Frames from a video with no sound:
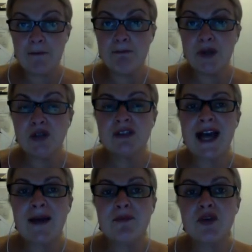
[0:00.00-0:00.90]
build
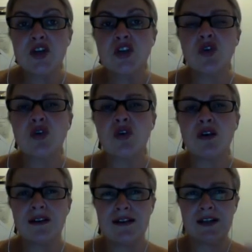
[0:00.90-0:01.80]
up your
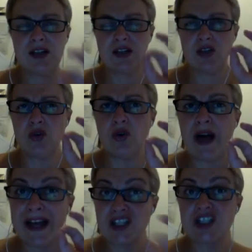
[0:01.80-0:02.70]

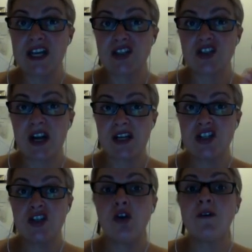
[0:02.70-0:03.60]
hashtag
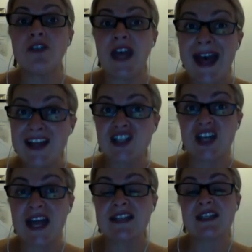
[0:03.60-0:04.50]
strategy, or the
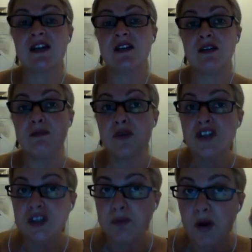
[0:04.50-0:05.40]
hashtags that are the
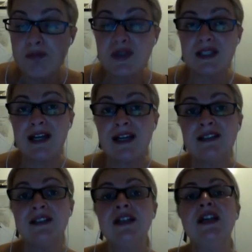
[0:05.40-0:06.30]
most popular
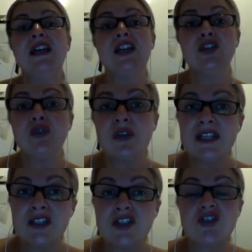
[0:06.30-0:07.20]
in your
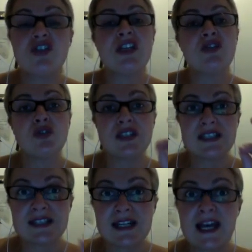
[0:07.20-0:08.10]
industry, in your
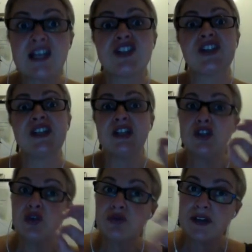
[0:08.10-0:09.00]
destination, in
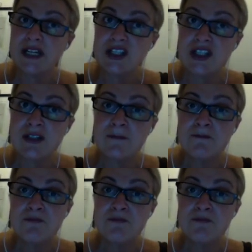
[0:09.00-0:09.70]
your region.